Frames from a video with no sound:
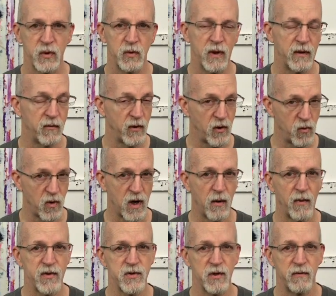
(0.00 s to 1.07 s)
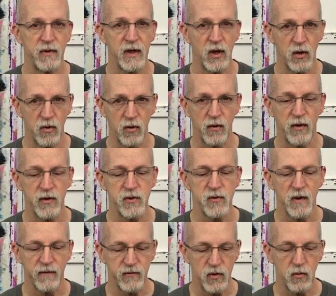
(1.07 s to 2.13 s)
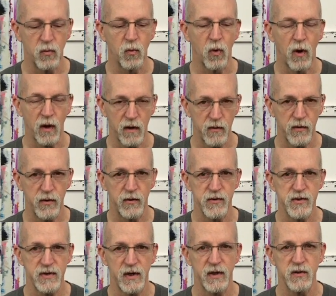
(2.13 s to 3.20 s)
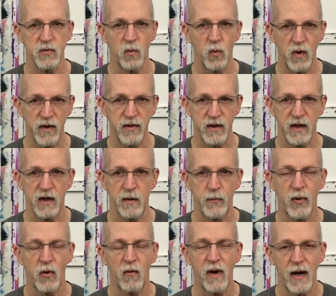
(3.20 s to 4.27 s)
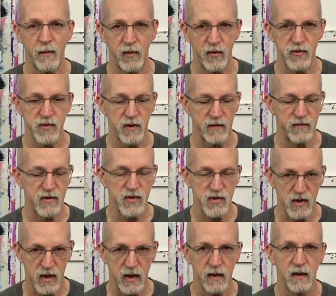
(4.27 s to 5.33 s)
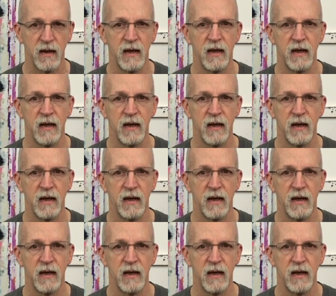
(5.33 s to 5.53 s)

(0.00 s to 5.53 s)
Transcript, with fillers: you have the requirements of the owner that you have to work those things within the parameters of the site,